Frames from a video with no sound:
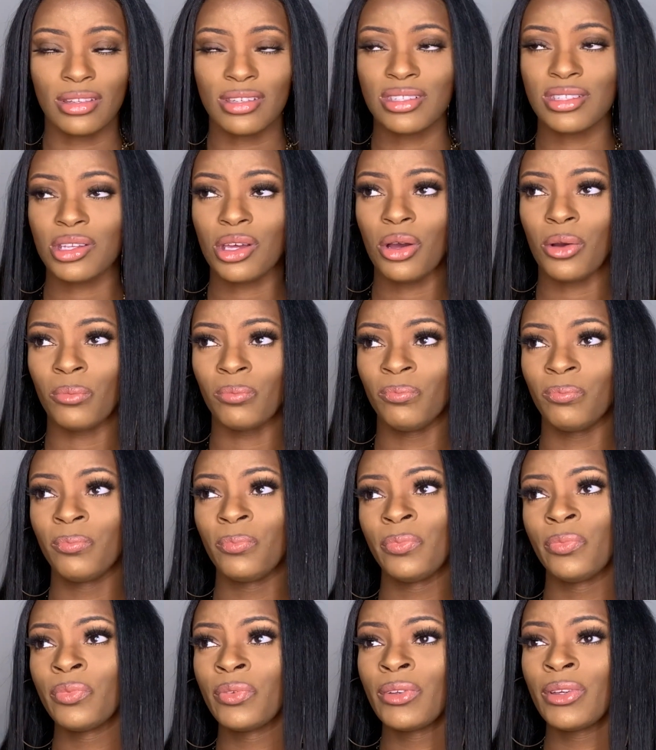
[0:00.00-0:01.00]
So
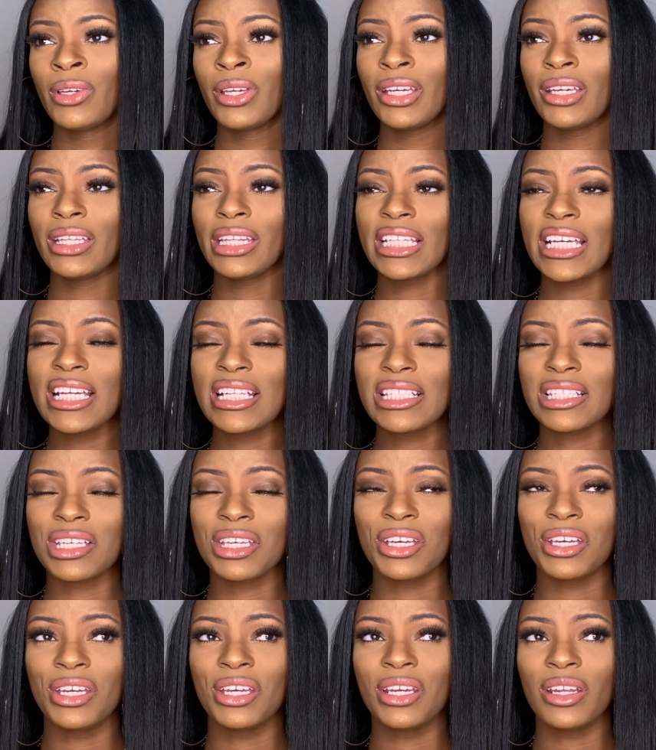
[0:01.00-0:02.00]
that's
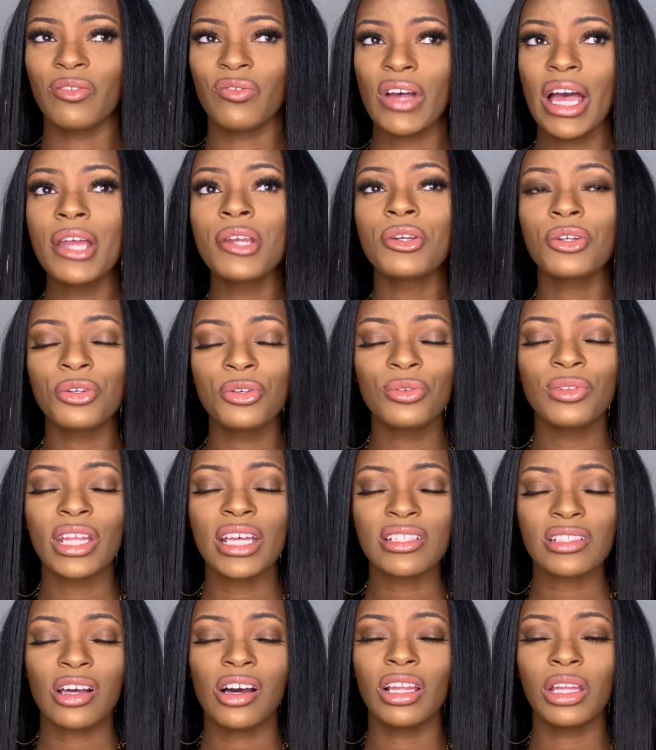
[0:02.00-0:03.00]
good. If I knew
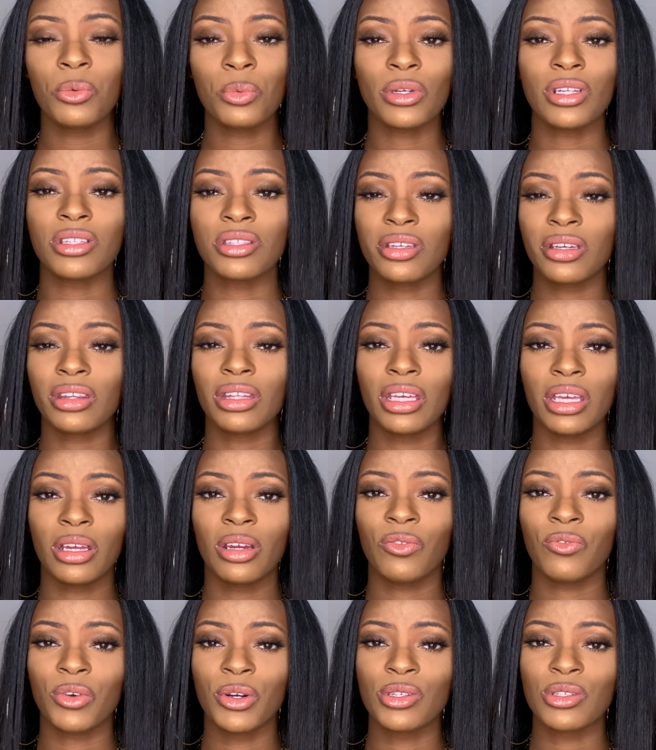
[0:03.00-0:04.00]
that's all it would have took to get a
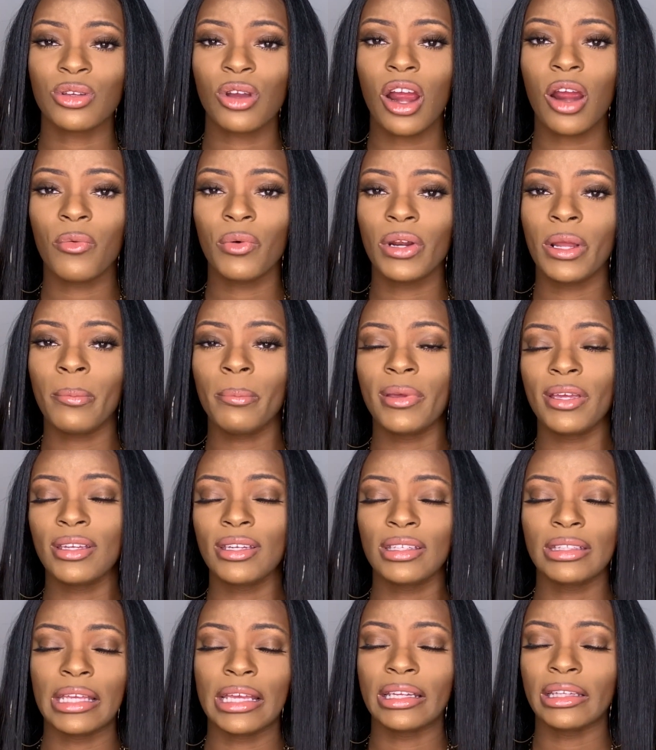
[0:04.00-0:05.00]
first car, I would have been
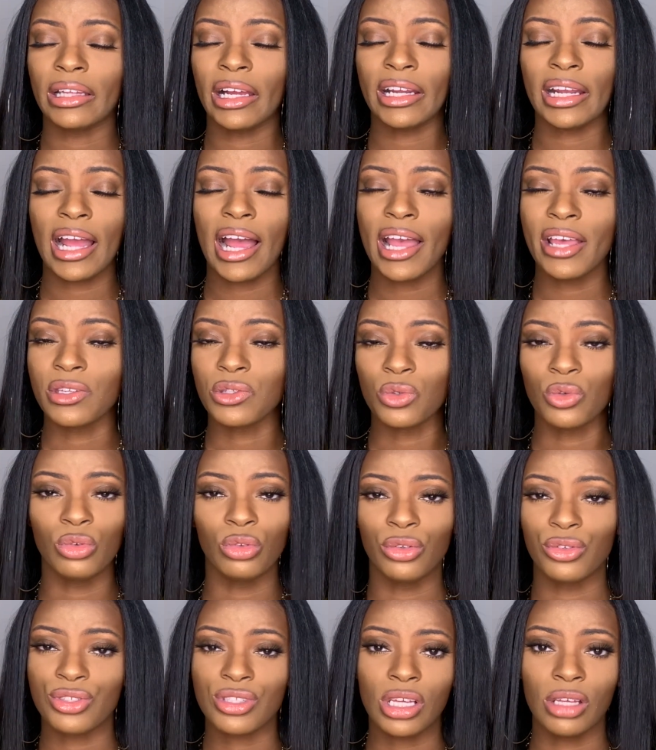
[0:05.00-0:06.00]
to that in like high school
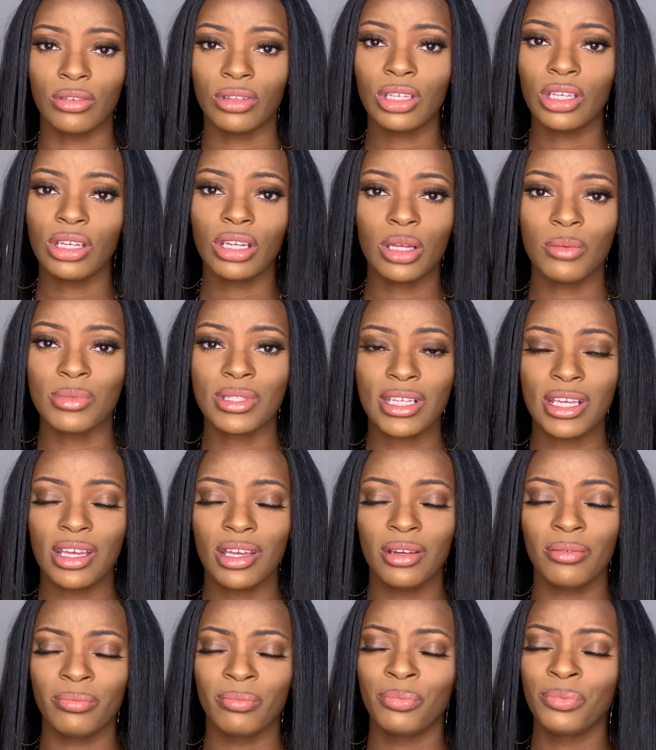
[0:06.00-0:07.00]
or something, you know what I'm
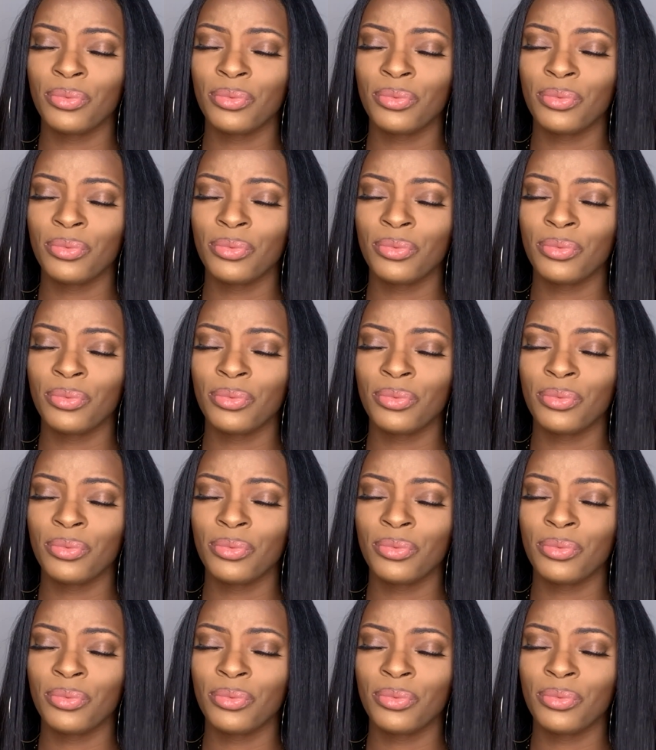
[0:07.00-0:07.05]
saying?